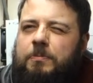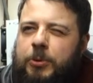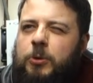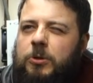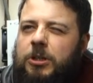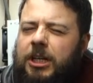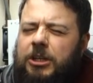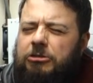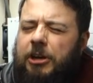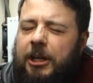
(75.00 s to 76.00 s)
boozy
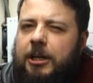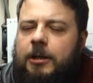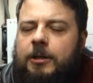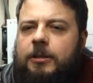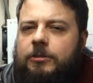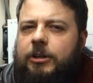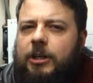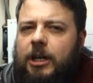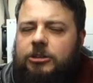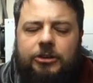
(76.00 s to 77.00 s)
drink. Real
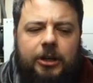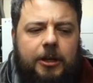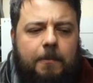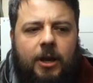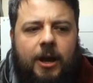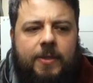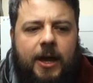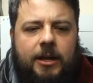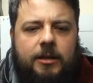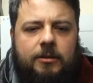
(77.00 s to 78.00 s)
nice drink. And
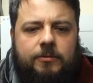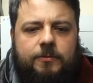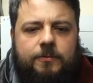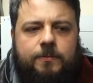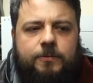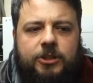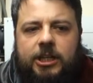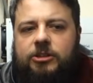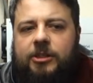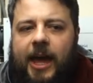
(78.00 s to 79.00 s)
then
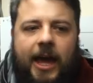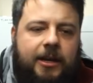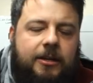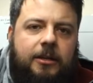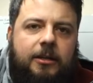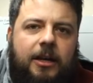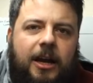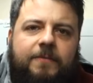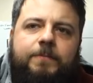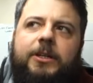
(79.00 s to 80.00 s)
since then,
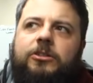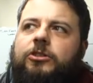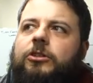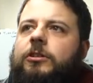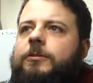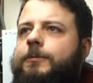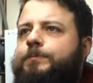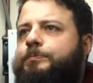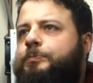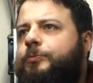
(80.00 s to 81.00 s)
I've been sort of
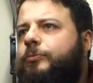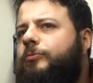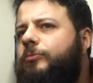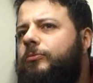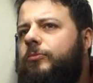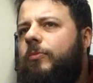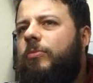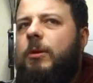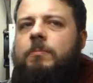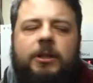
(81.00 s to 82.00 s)

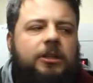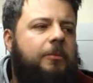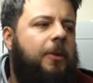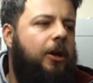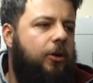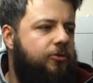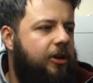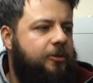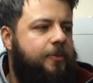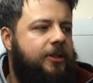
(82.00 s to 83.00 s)
building my own
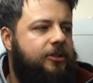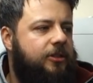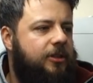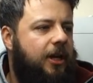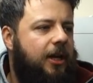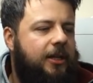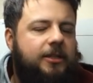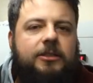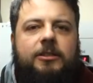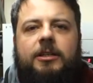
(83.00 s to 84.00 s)
recipes
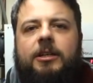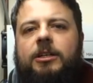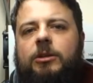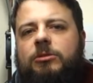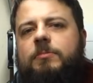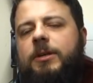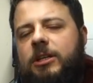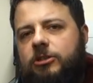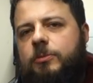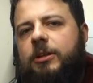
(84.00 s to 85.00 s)
and using
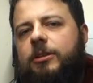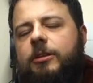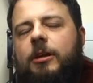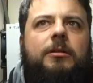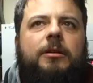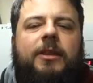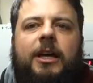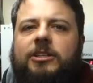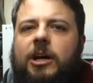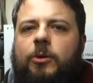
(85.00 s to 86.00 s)
Beersmith, and
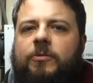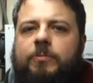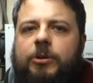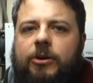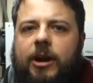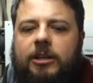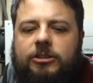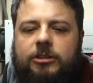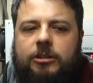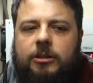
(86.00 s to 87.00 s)
that's how we've
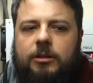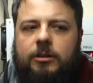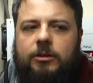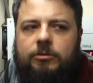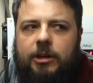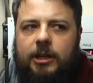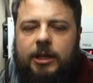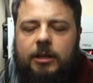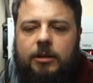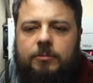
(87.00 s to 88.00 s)
progressed,
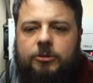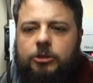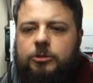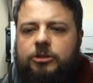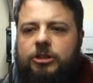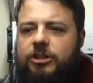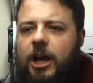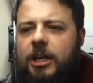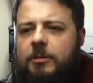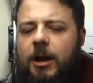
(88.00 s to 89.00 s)
really, just
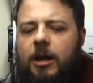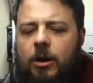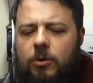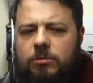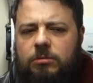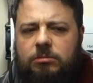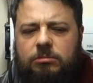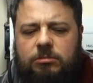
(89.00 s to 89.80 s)
designing my own